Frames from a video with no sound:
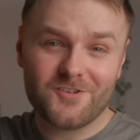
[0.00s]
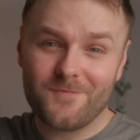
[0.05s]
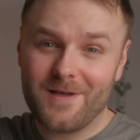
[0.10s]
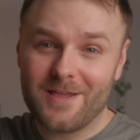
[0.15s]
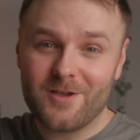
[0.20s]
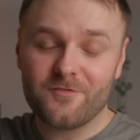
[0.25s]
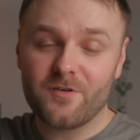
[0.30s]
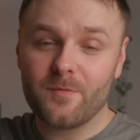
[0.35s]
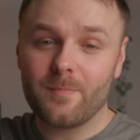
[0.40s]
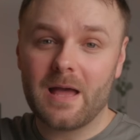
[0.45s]
of
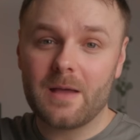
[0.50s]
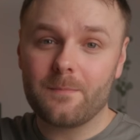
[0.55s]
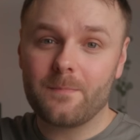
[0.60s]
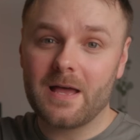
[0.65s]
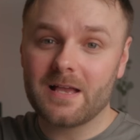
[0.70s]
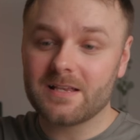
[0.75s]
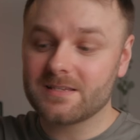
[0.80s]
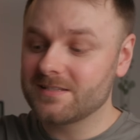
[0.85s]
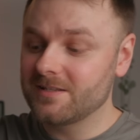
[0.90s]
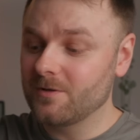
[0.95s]
my other
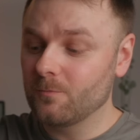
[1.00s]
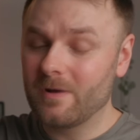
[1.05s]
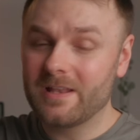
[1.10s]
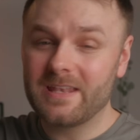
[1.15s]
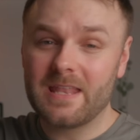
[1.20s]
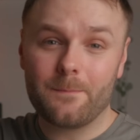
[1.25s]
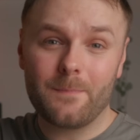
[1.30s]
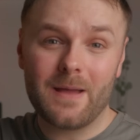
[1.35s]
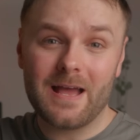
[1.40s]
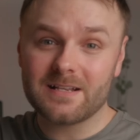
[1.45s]
backpacks that
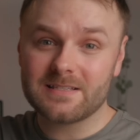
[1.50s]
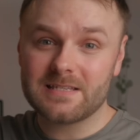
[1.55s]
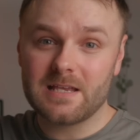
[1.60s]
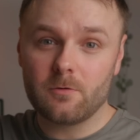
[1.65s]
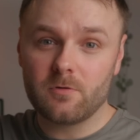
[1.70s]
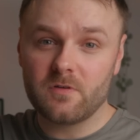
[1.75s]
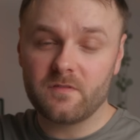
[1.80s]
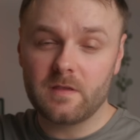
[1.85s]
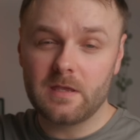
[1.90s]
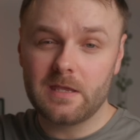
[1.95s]
when they're packed
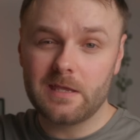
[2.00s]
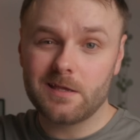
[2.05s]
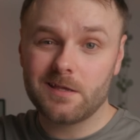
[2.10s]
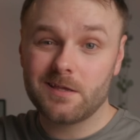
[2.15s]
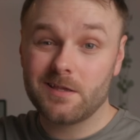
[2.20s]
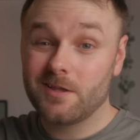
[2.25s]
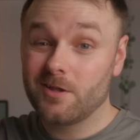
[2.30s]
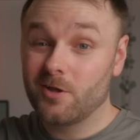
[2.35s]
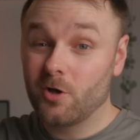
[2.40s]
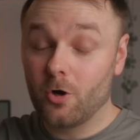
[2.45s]
out with
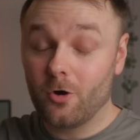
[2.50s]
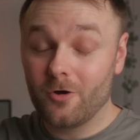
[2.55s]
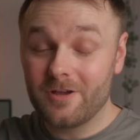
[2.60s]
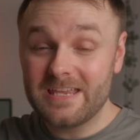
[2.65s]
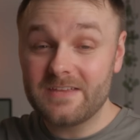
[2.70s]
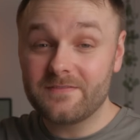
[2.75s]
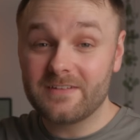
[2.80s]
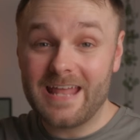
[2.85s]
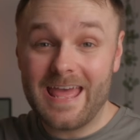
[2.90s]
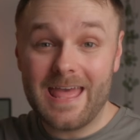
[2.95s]
gear or
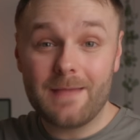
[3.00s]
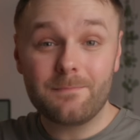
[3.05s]
even